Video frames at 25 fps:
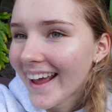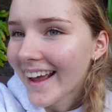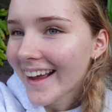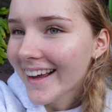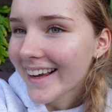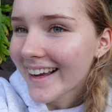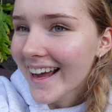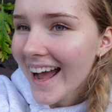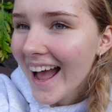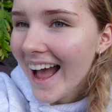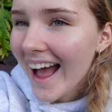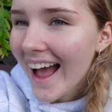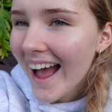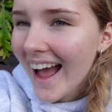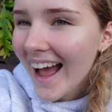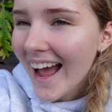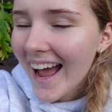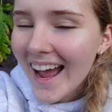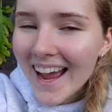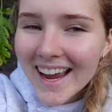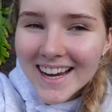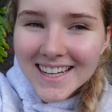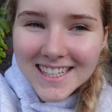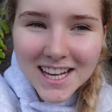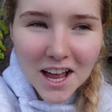Hey
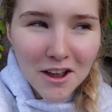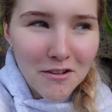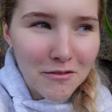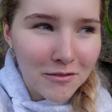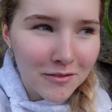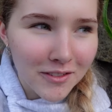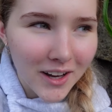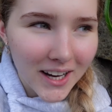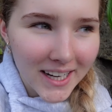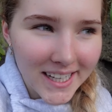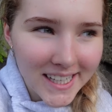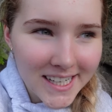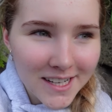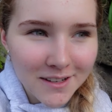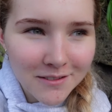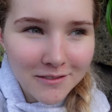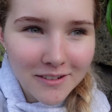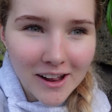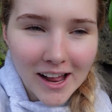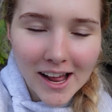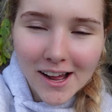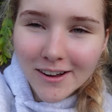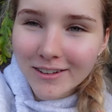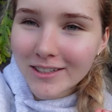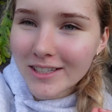guys, I finally
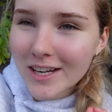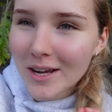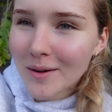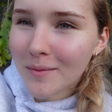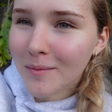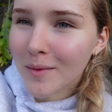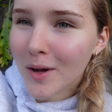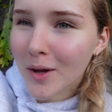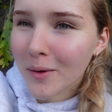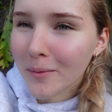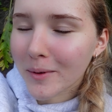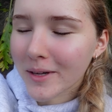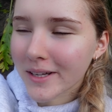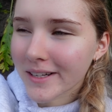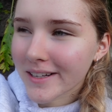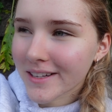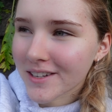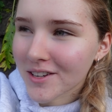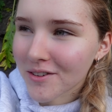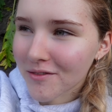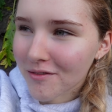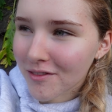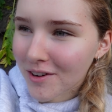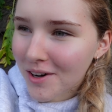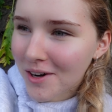found a moment
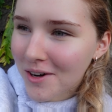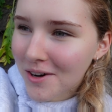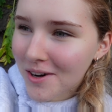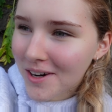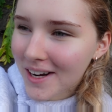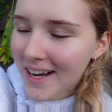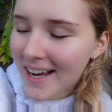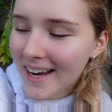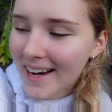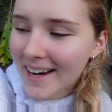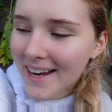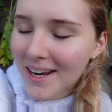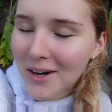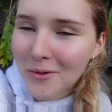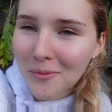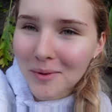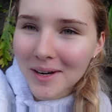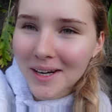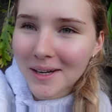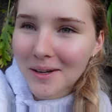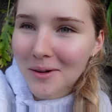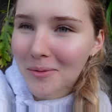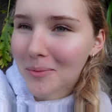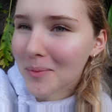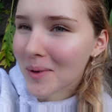to vlog, a little
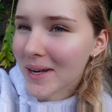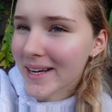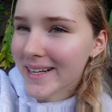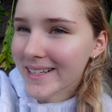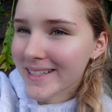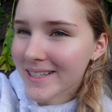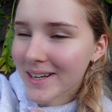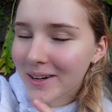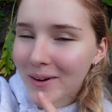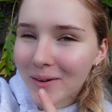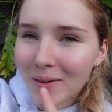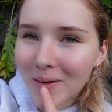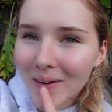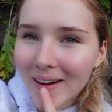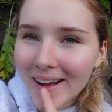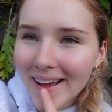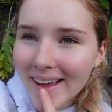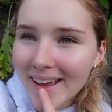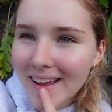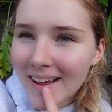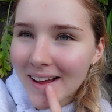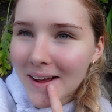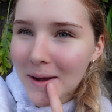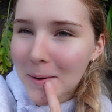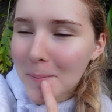bit of peace and
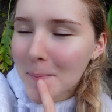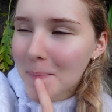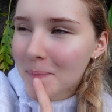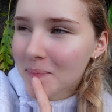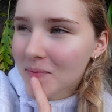quiet.